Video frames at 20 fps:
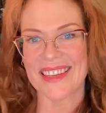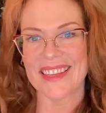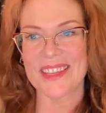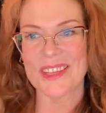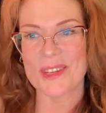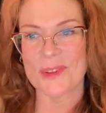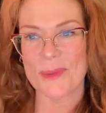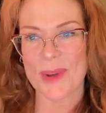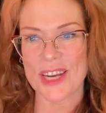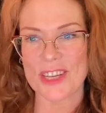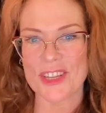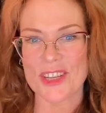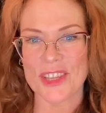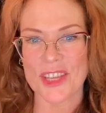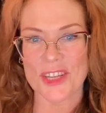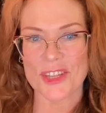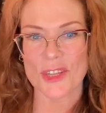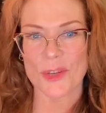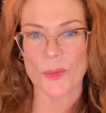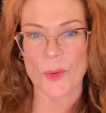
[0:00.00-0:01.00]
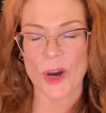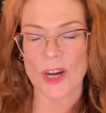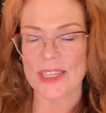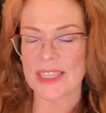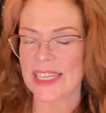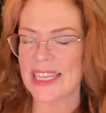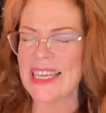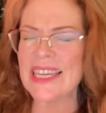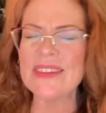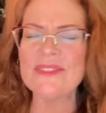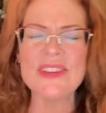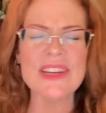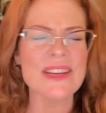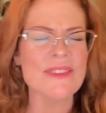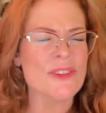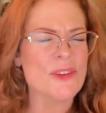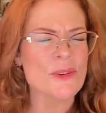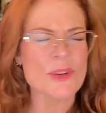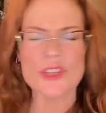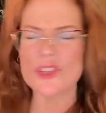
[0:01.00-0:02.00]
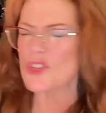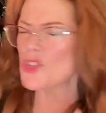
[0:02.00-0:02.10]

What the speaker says: in the direction that you want, even if you could